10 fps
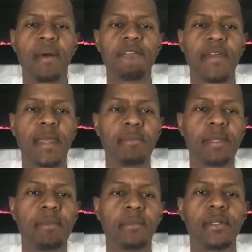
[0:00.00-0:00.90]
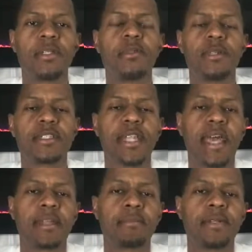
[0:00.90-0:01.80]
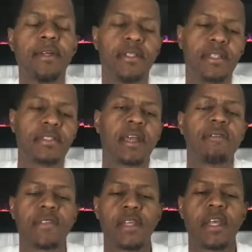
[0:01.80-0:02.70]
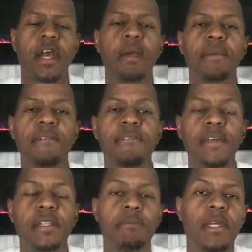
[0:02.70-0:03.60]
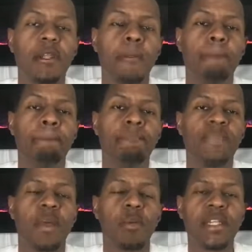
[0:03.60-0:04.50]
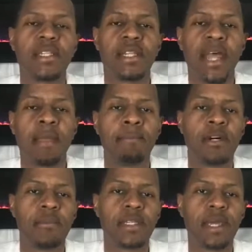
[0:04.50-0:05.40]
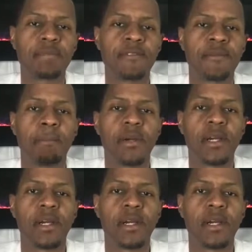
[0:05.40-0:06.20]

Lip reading: family member, Lewis Latimer, discovered the carbon filament that went in a light bulb and kept it from burning